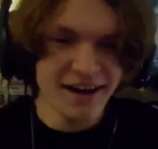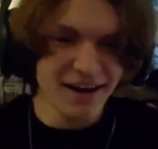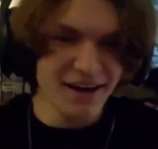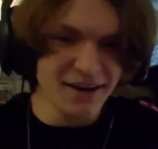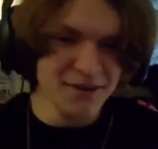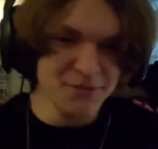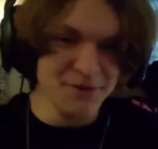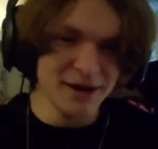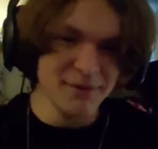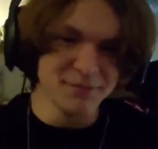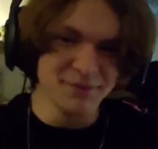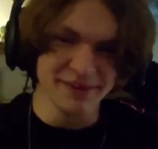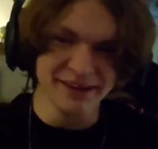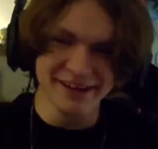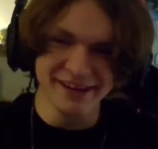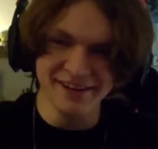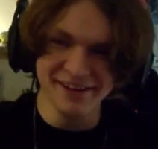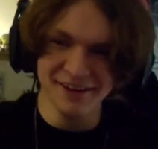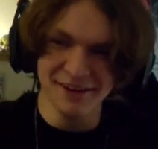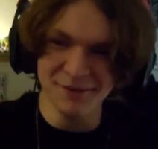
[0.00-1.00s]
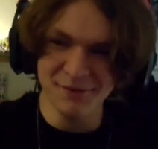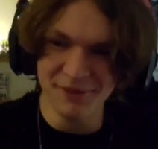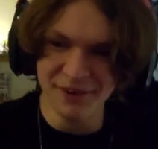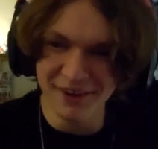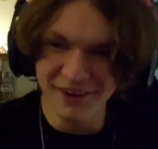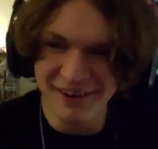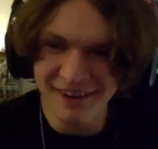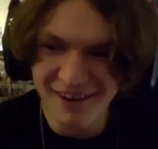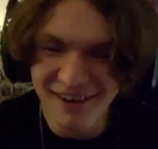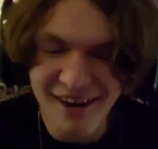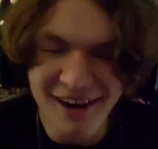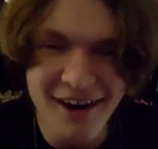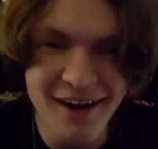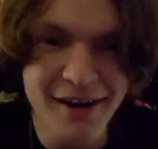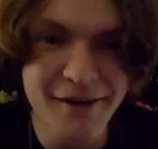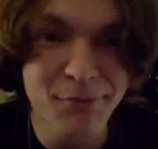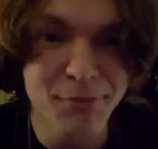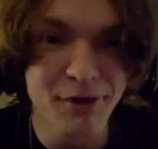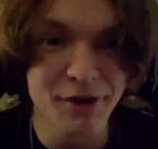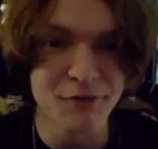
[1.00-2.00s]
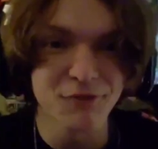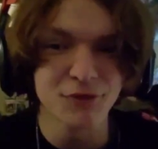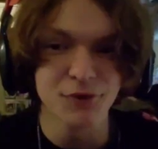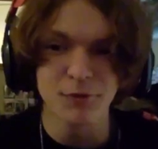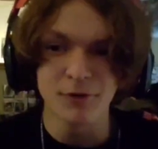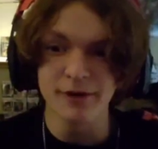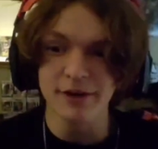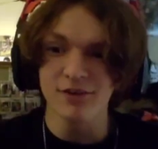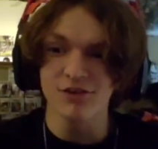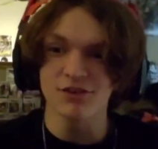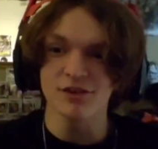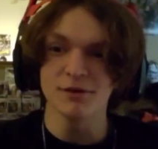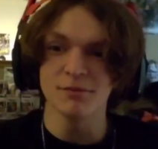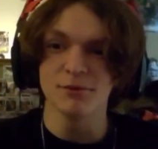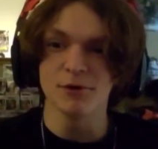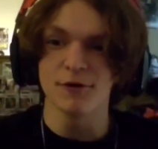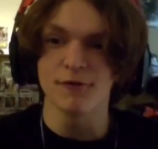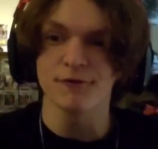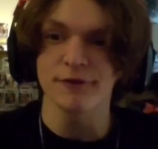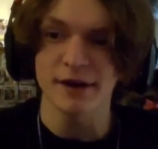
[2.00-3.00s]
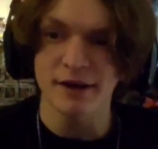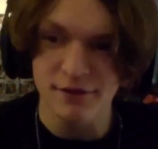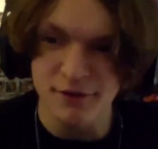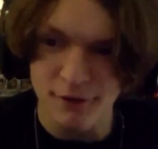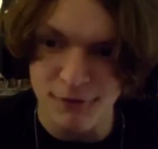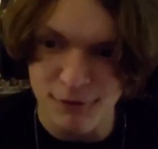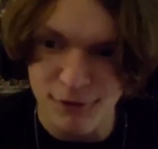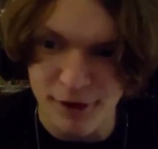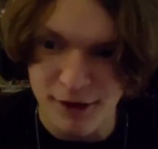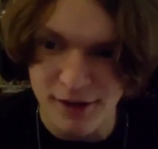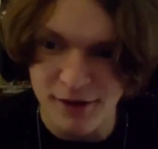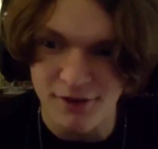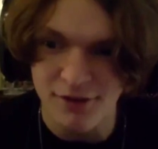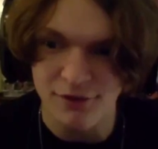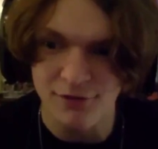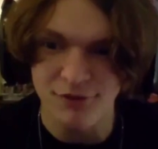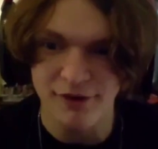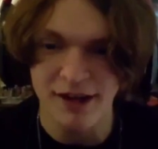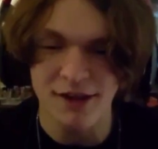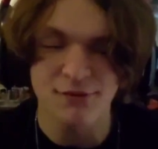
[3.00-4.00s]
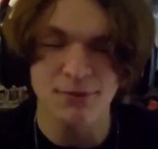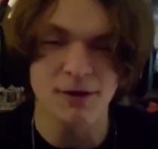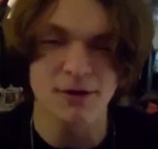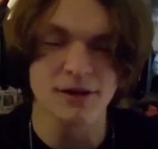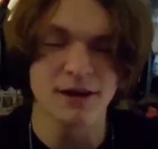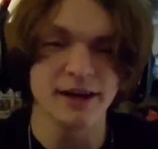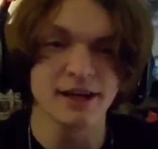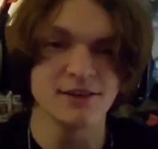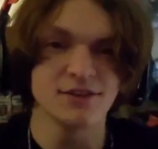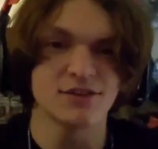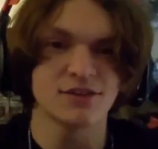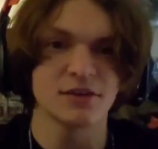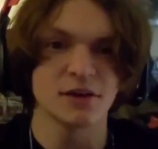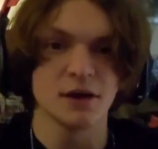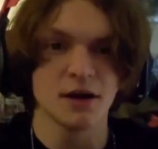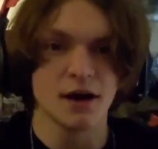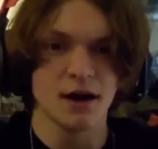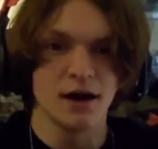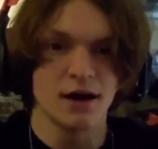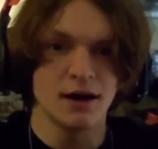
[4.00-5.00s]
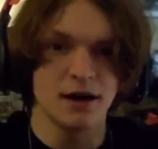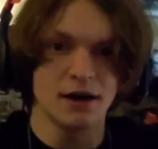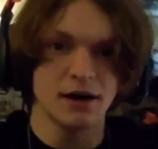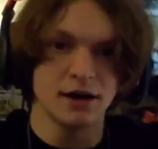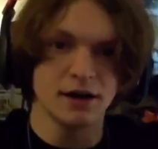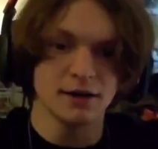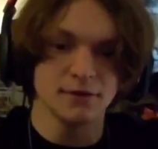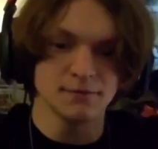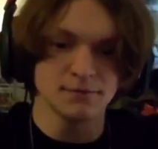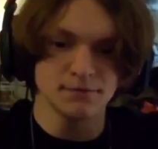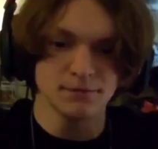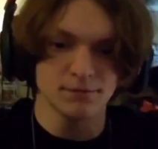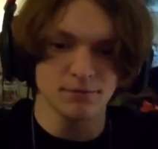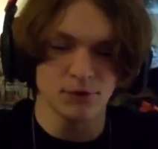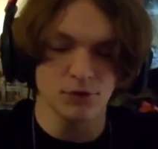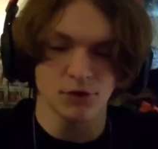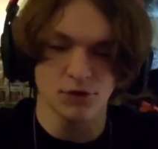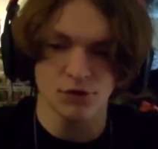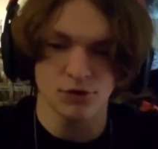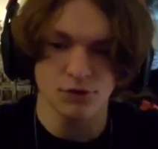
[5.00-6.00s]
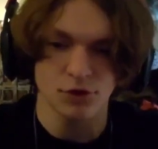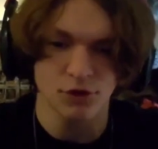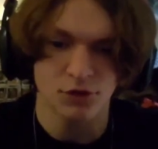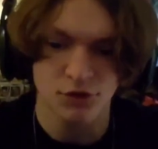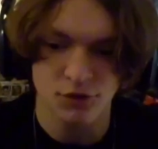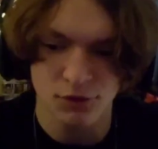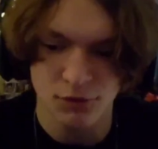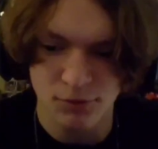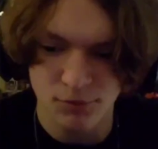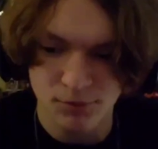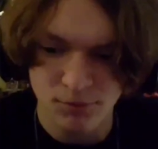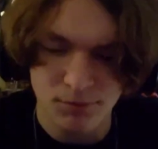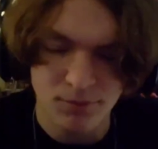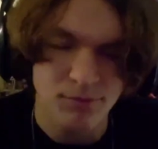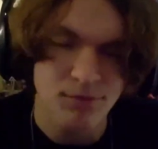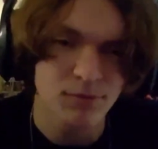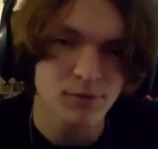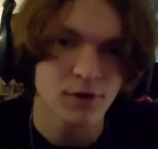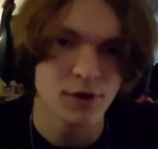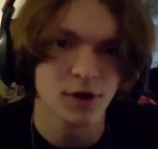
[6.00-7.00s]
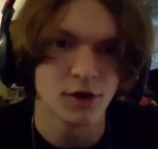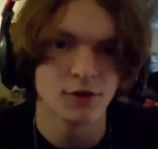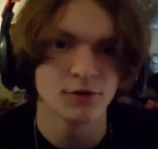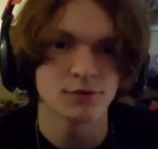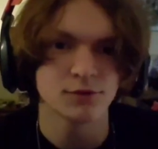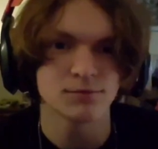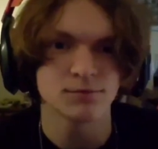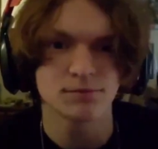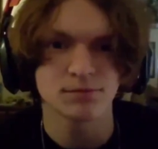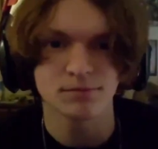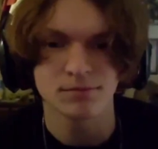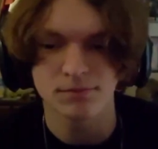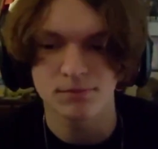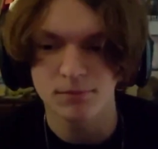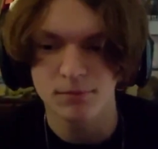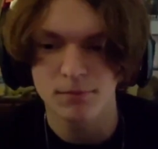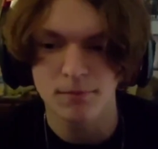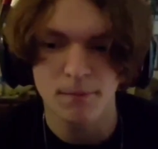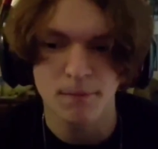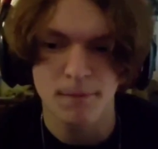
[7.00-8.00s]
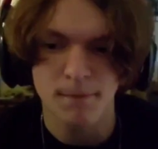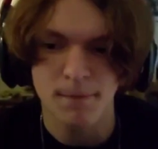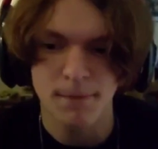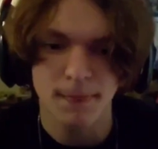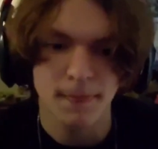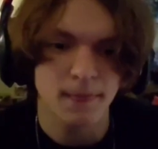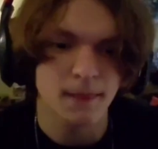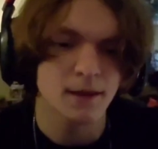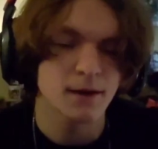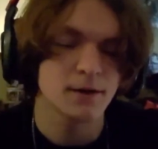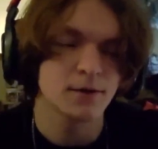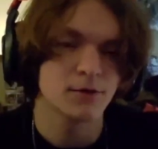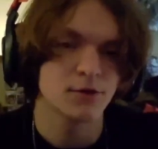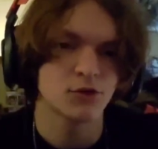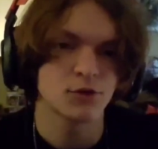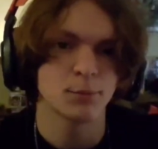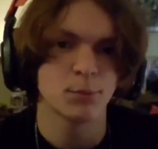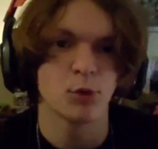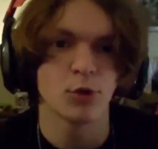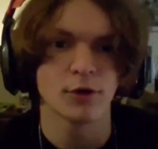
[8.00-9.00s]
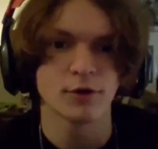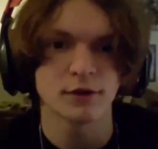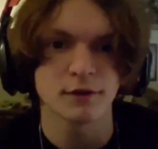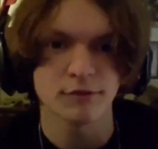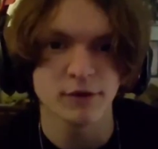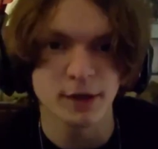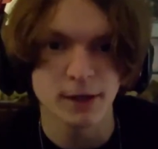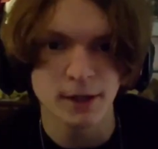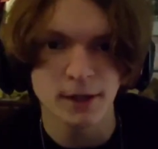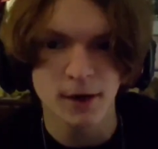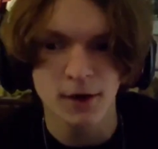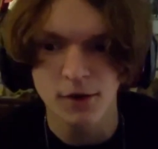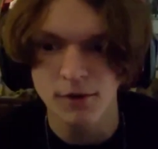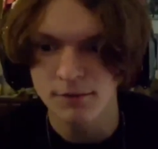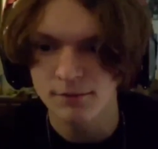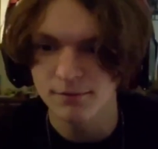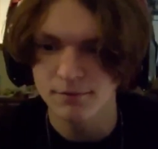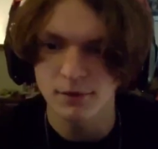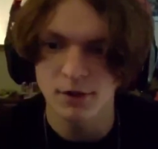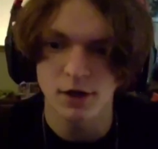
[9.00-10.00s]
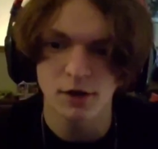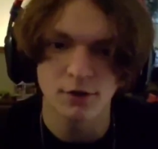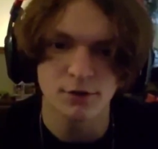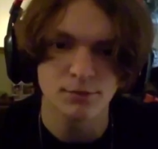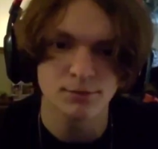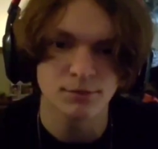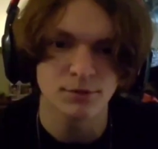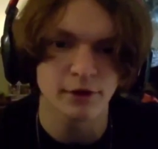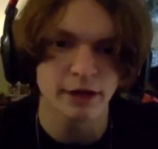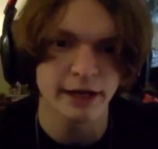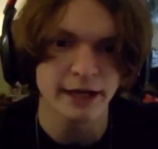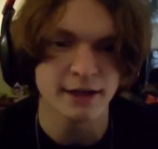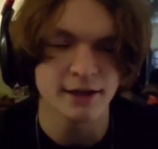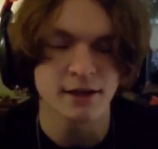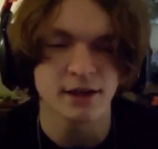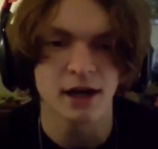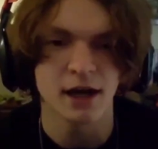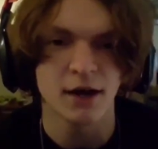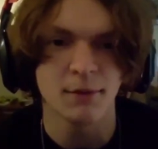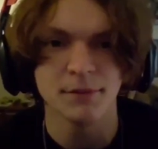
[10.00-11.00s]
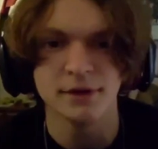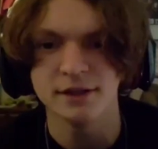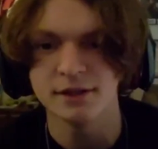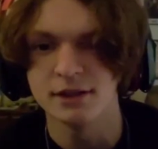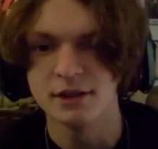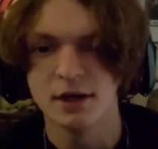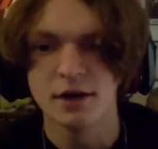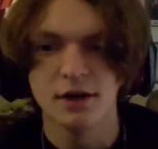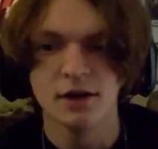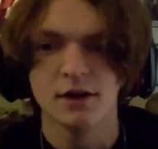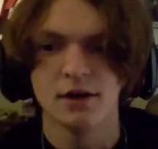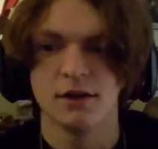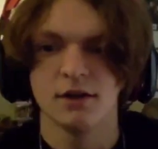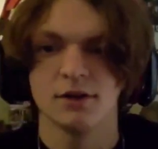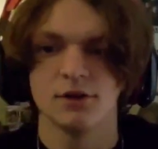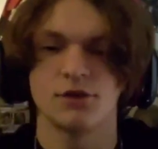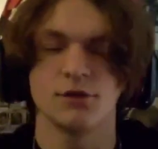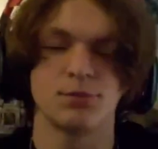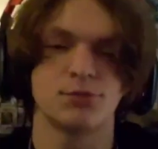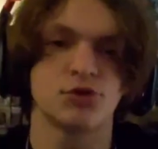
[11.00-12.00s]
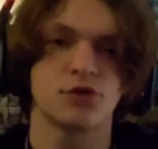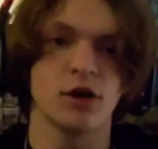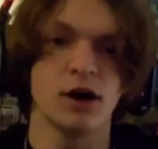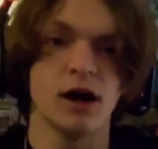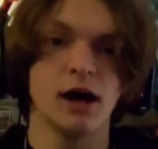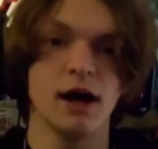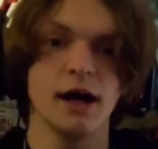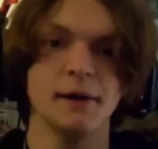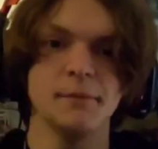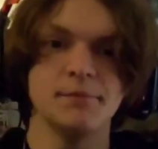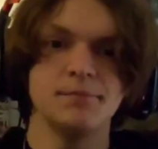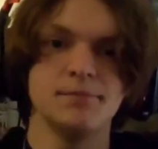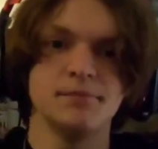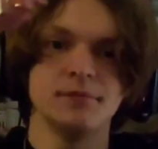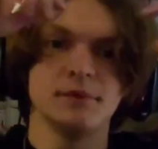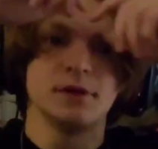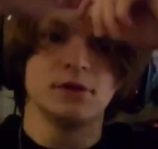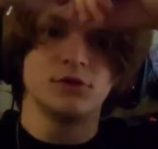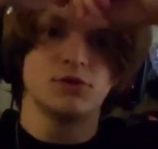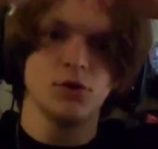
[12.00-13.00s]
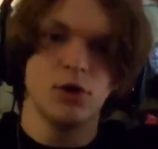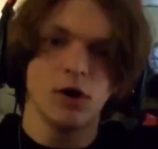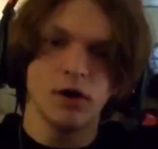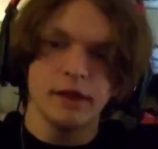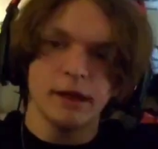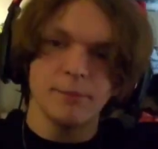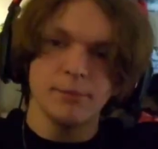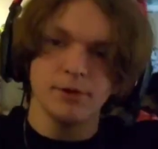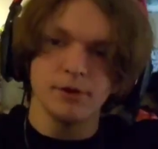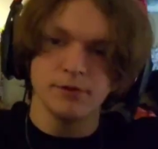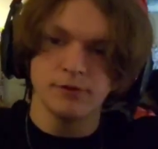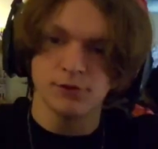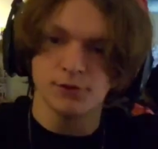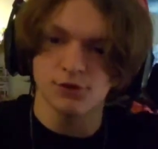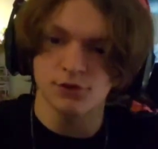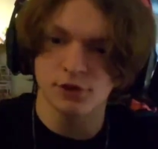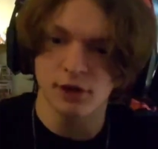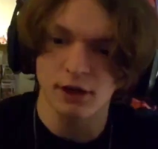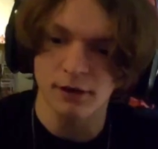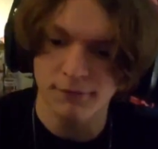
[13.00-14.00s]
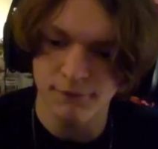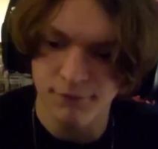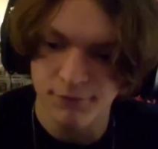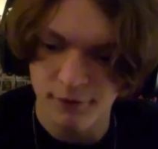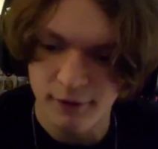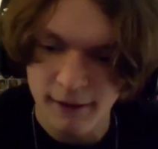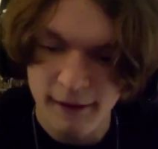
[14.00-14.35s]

I'm not playing no more. Uh, but if you want to see more Five Nights at Freddy's Fazbear Nights, uh, just you know, support the video. You know, like, comment, subscribe, do all that beautiful stuff,